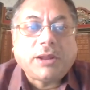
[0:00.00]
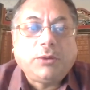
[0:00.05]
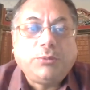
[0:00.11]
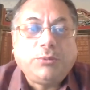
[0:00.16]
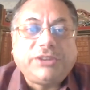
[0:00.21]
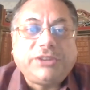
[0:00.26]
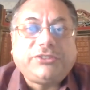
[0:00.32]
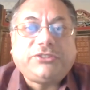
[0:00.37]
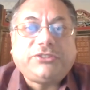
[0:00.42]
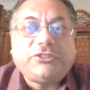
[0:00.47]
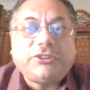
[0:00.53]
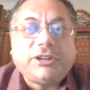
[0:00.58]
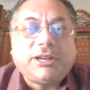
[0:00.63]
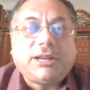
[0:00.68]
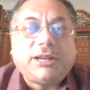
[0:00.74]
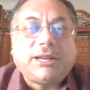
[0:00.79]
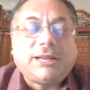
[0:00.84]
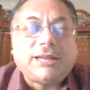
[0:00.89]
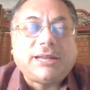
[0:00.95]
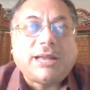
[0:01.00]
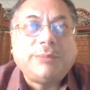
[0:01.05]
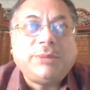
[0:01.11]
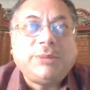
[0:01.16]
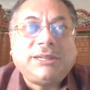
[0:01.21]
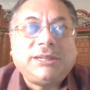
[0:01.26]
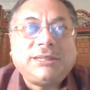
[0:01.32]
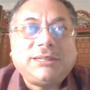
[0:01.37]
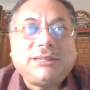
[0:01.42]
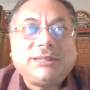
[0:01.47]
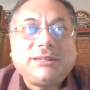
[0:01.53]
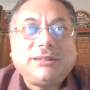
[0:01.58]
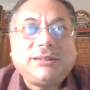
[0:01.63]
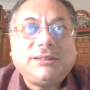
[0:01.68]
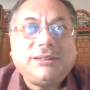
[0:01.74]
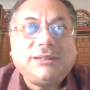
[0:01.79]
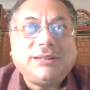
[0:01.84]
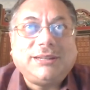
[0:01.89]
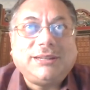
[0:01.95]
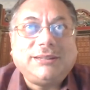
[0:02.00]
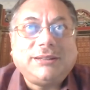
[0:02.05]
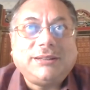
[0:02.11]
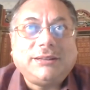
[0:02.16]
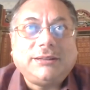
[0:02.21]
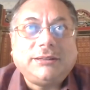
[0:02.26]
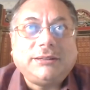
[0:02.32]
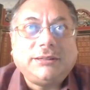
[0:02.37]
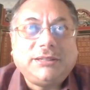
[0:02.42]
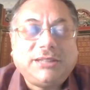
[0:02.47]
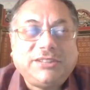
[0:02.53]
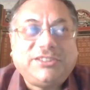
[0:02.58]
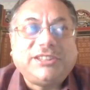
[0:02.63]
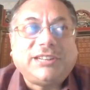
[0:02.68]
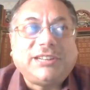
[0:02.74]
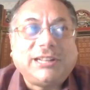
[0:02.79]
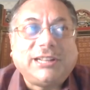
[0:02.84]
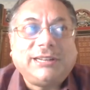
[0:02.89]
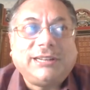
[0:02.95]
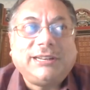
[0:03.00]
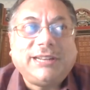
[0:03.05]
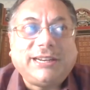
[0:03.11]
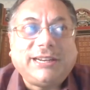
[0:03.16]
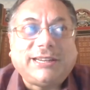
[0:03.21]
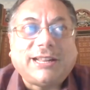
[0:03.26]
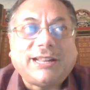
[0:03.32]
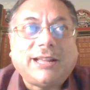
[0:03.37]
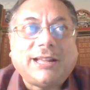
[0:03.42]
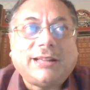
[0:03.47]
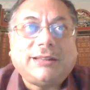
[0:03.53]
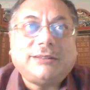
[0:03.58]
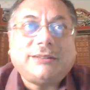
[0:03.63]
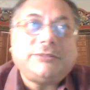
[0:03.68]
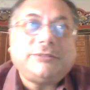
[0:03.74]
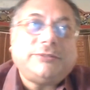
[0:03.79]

which, I mean, digital data